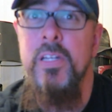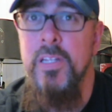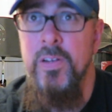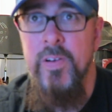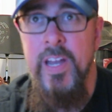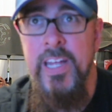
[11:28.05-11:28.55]
it
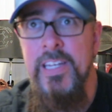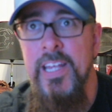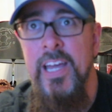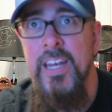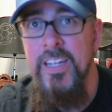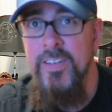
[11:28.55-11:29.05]
the
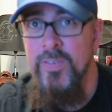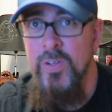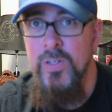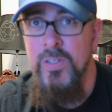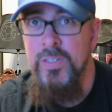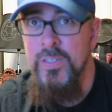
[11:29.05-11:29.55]
granddaddy of
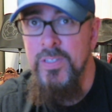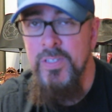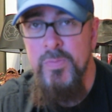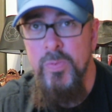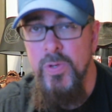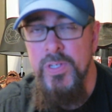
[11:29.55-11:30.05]
all
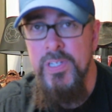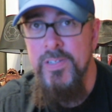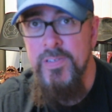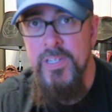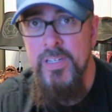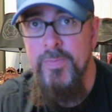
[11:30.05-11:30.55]
sports
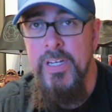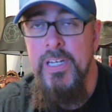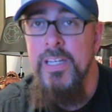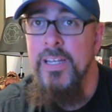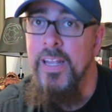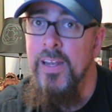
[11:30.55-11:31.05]
entertainment,
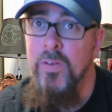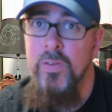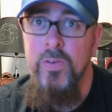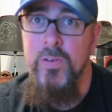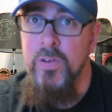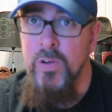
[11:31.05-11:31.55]
and they no
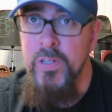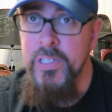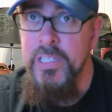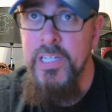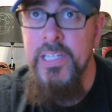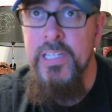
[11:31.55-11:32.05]
longer call
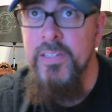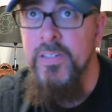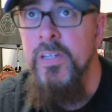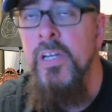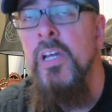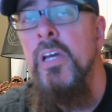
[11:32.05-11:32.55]
it that either,